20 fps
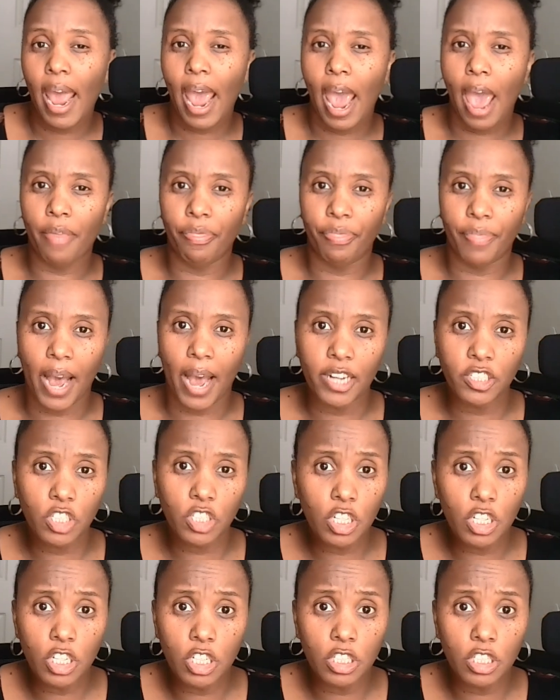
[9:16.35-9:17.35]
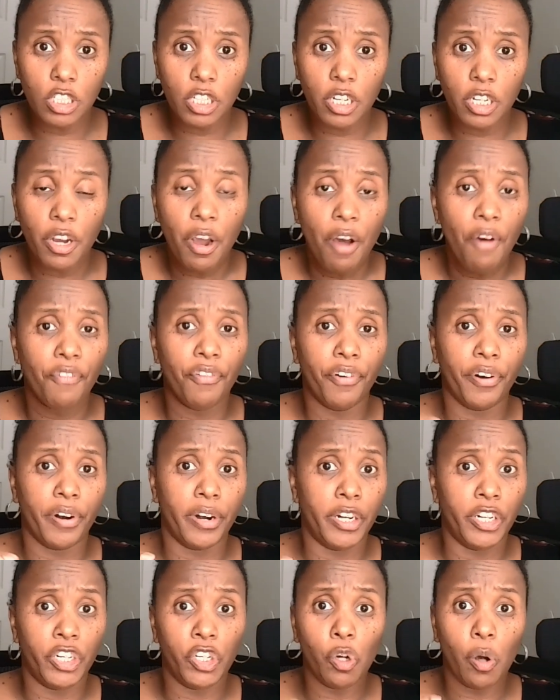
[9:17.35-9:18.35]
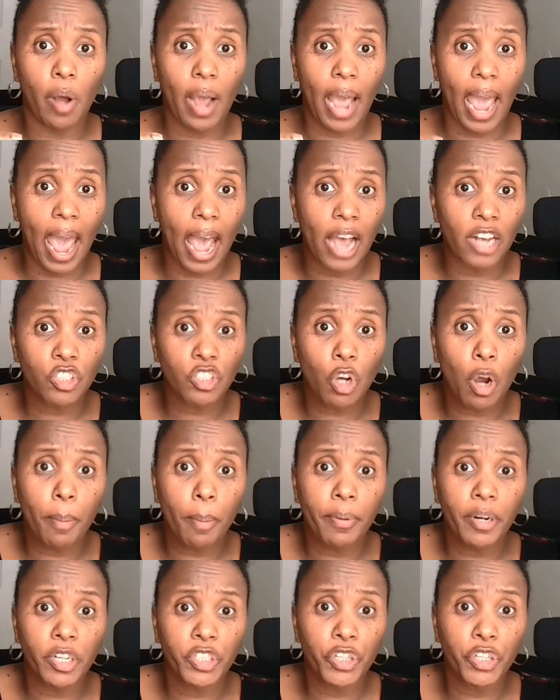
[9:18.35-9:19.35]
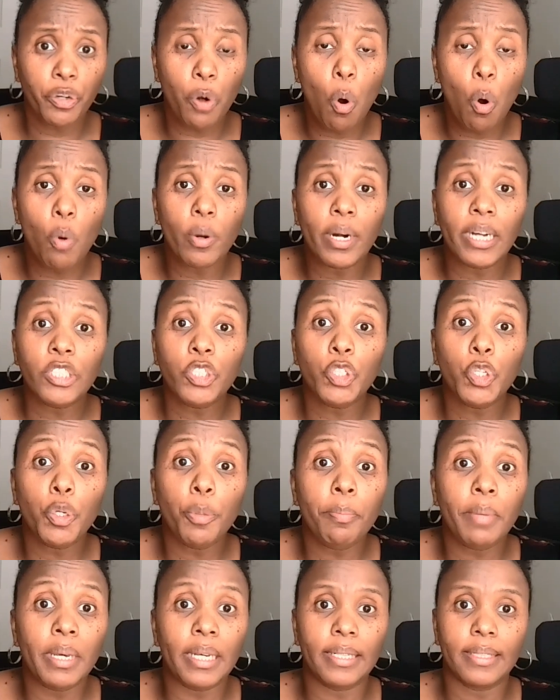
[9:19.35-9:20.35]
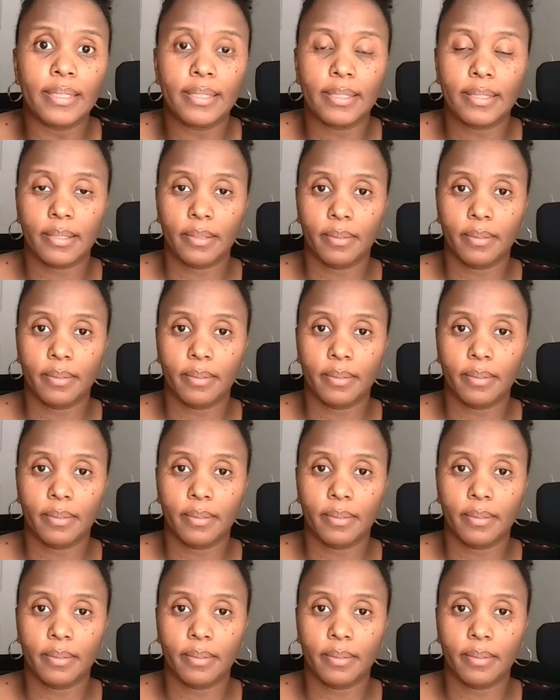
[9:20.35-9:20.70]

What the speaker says: And that's easy for a new S corporation owner to miss.